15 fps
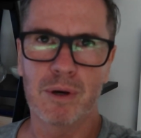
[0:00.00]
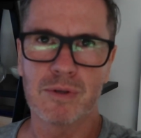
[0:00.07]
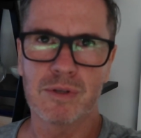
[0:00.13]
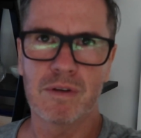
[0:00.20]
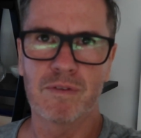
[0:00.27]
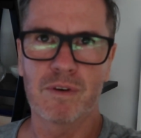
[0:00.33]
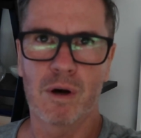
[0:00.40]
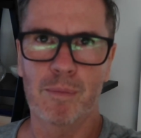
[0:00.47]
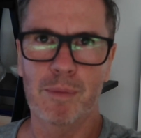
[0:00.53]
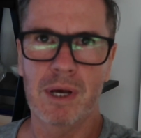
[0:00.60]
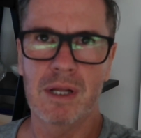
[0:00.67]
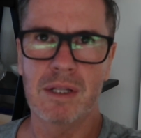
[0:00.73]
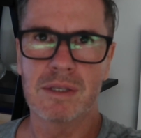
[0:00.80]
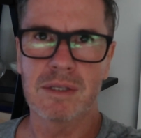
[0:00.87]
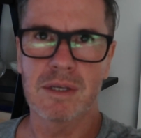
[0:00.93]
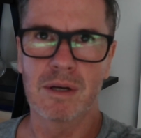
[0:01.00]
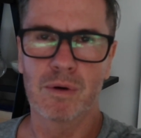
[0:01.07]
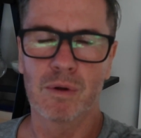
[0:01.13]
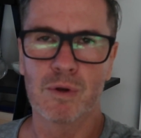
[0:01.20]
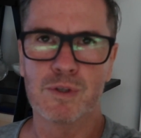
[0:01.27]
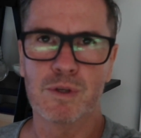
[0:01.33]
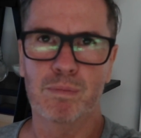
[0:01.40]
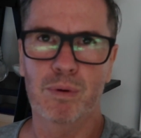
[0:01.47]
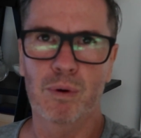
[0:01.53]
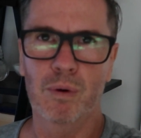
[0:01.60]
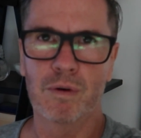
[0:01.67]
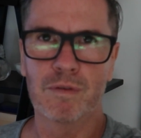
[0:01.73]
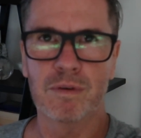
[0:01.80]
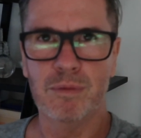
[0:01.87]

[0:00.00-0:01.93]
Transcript: positive comments and all the support